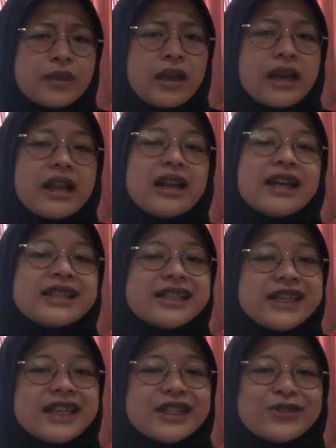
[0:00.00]

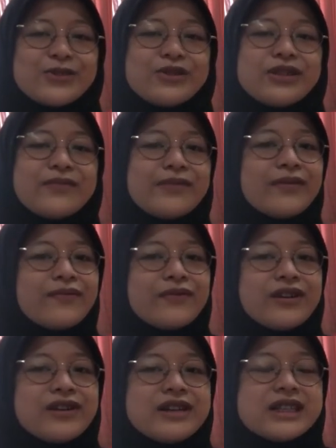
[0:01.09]
related to the
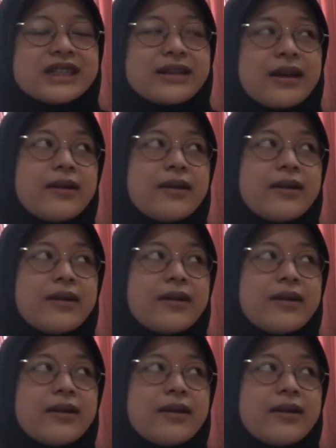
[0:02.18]
purpose,